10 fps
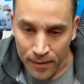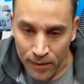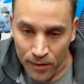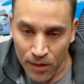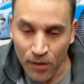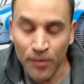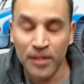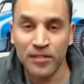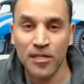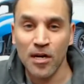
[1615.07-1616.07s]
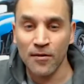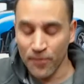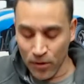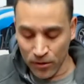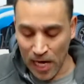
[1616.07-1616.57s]
Ludo, the
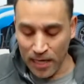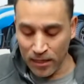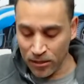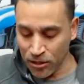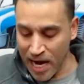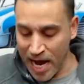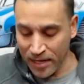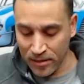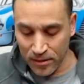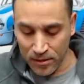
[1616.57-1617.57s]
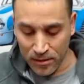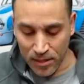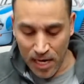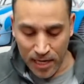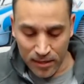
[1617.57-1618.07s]
servos on the Traxxas is
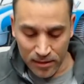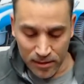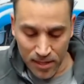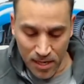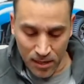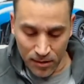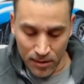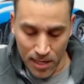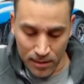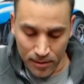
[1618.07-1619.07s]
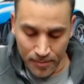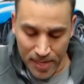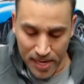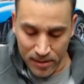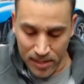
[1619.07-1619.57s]
kind of stink. They're not the
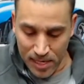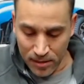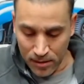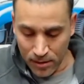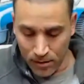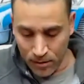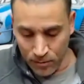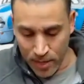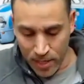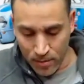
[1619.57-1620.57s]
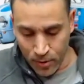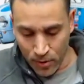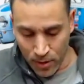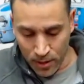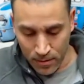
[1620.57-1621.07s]
best. That's another weak
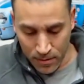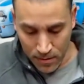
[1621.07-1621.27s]
point.